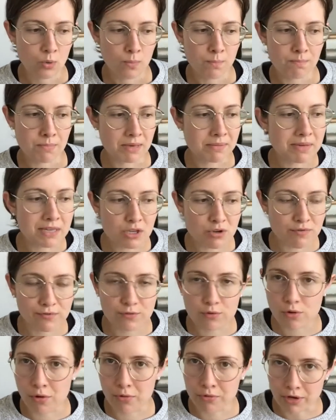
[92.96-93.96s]
Maybe you've
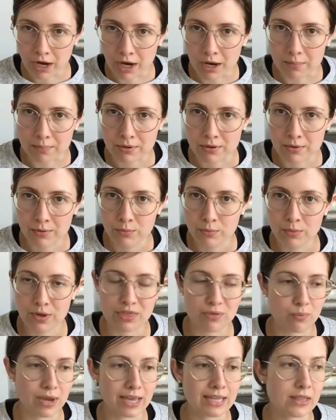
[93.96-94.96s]
grown up
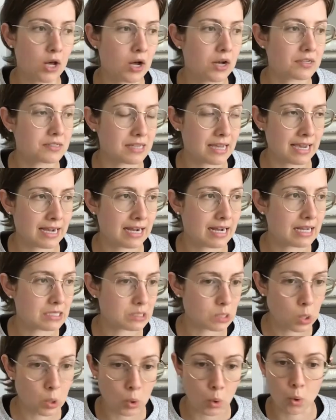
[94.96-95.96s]
with weight loss as
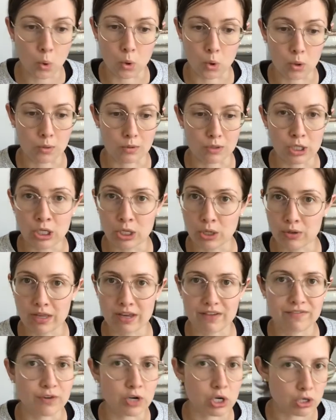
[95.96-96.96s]
a goal, you know,
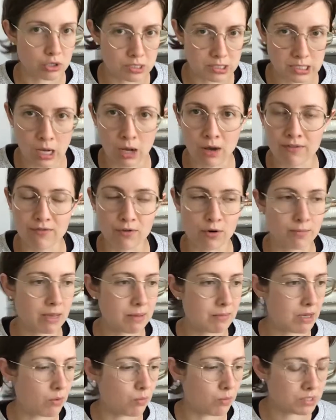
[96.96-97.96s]
like for yourself or
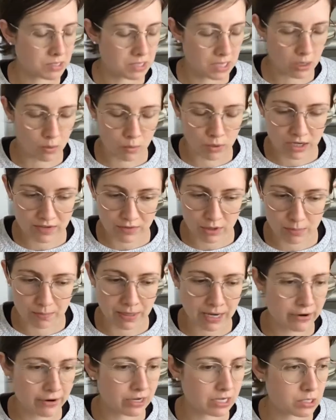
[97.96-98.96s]
maybe it was like one of your
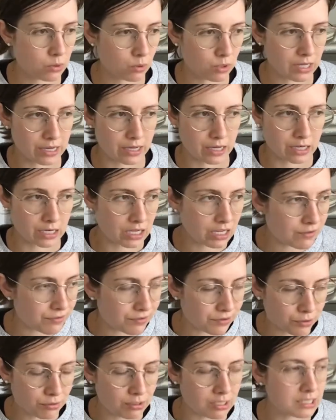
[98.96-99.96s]
parents or like an
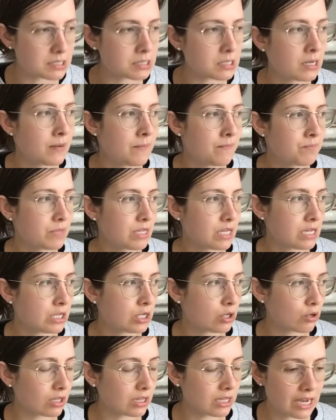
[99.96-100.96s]
influence in
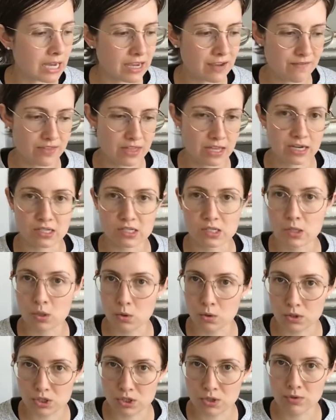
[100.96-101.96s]
your life that has
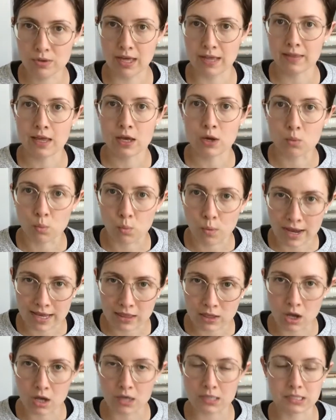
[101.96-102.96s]
told you that like weight
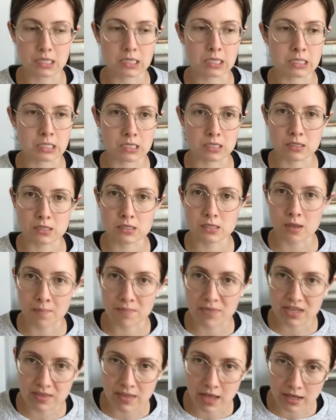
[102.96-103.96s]
loss is
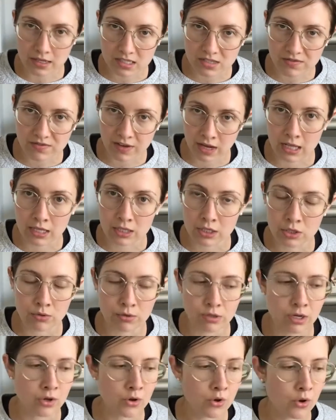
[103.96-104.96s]
something that's valued